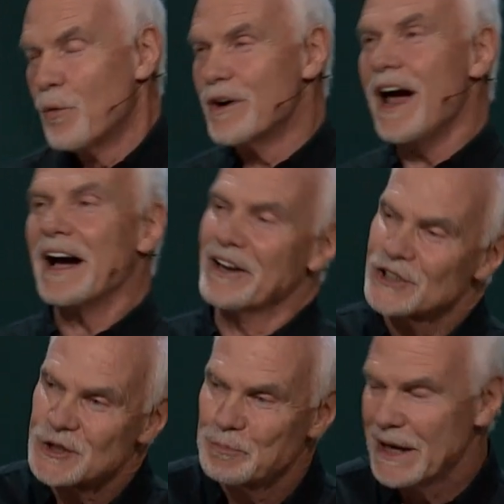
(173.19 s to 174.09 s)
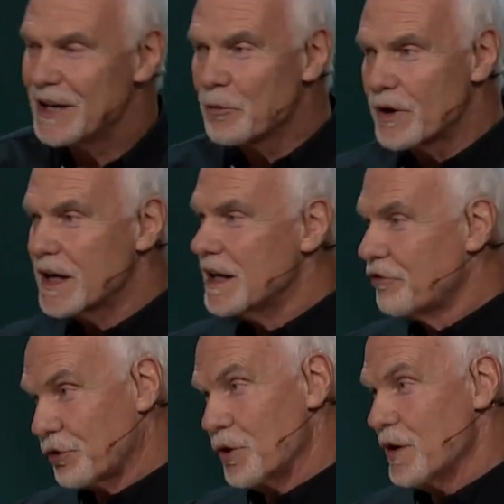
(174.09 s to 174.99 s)
We're not going to speed
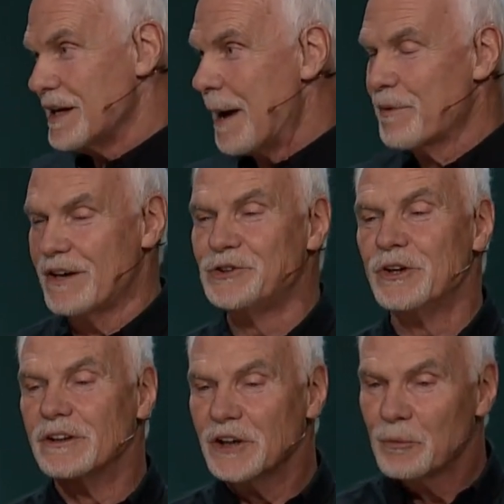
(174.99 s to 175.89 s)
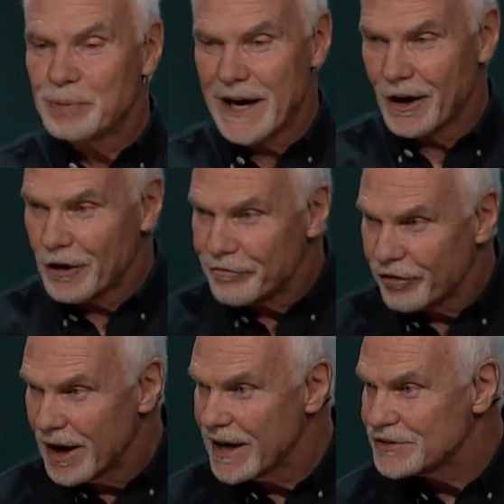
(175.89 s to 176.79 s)
read through it. I'm going to do a little
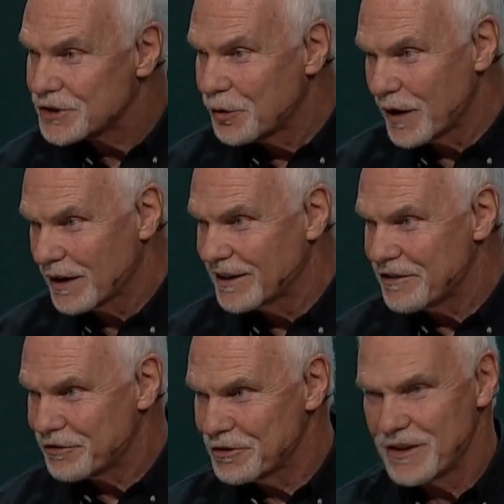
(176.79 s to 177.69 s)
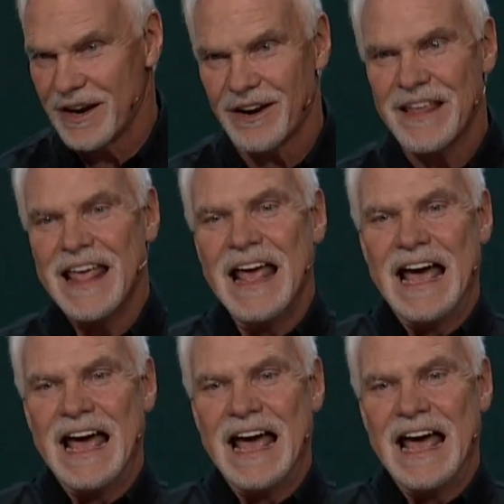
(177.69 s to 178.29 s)
paraphrase quickly through there.